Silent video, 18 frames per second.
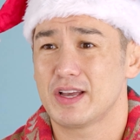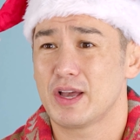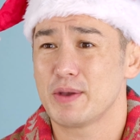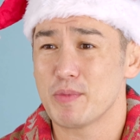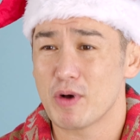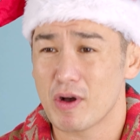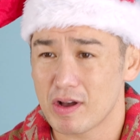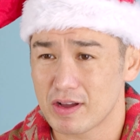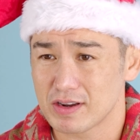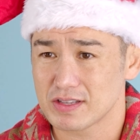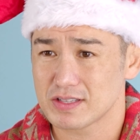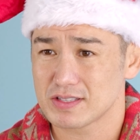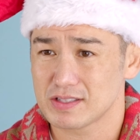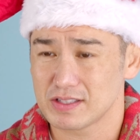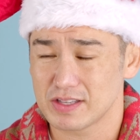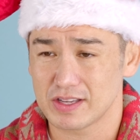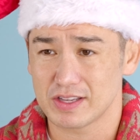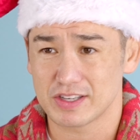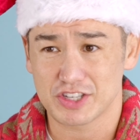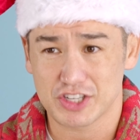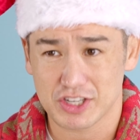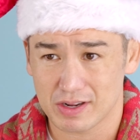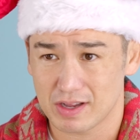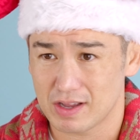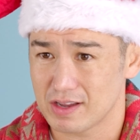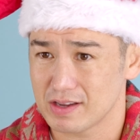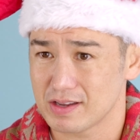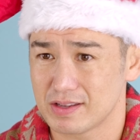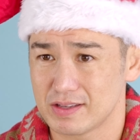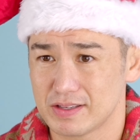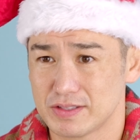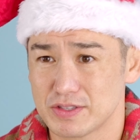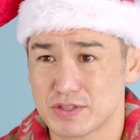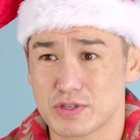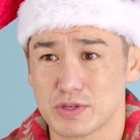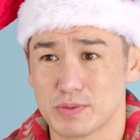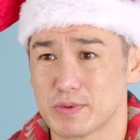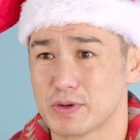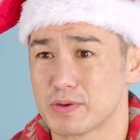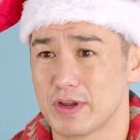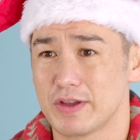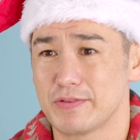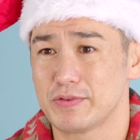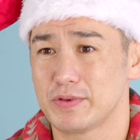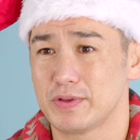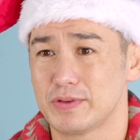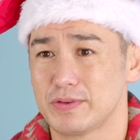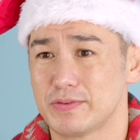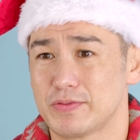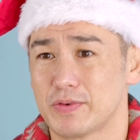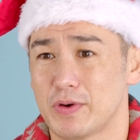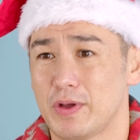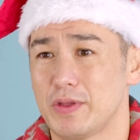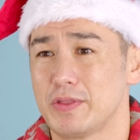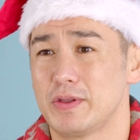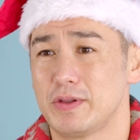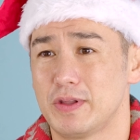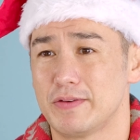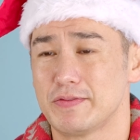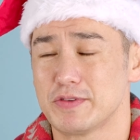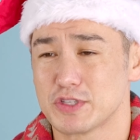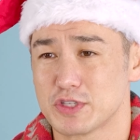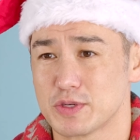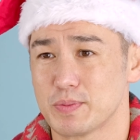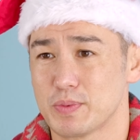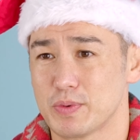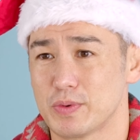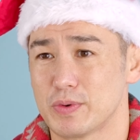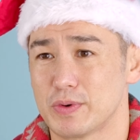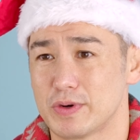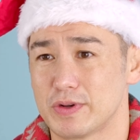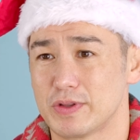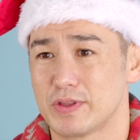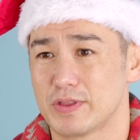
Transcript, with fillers: I'm honestly in shock and super grateful for all the love and support